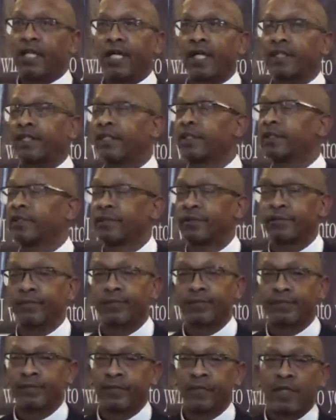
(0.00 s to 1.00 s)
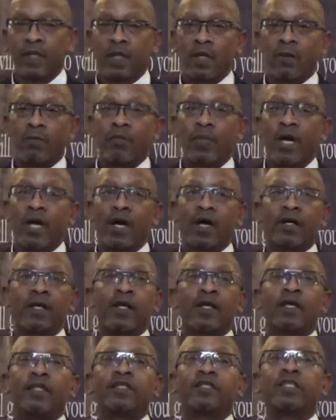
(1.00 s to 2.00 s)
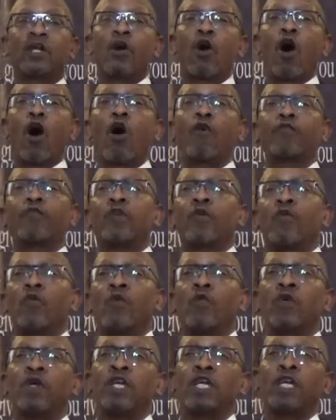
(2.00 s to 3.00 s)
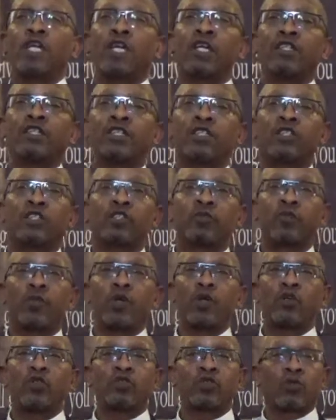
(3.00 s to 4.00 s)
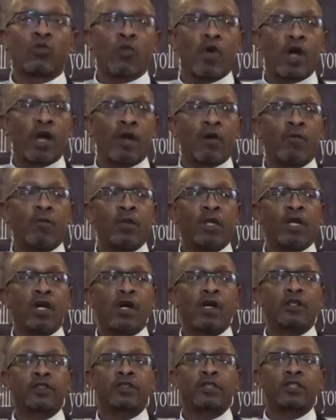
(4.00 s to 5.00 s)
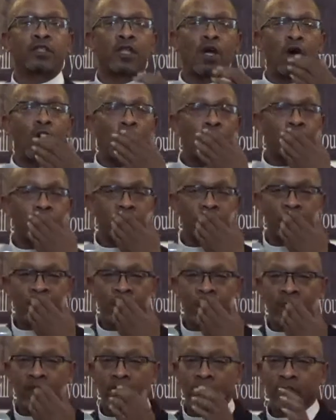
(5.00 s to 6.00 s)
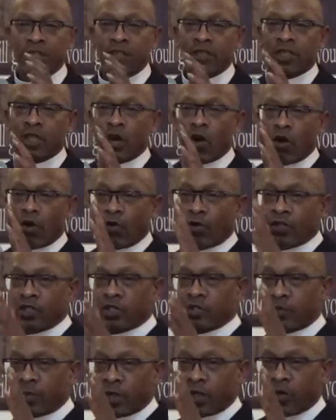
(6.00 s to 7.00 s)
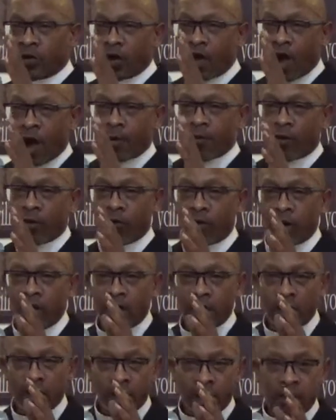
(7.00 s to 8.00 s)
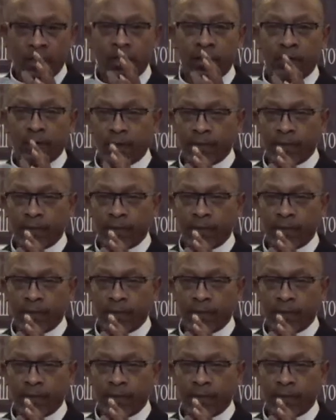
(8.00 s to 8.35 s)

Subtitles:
Nothing. But so often when we get into the spiritual realm, because the Holy Spirit is the only spirit operating there,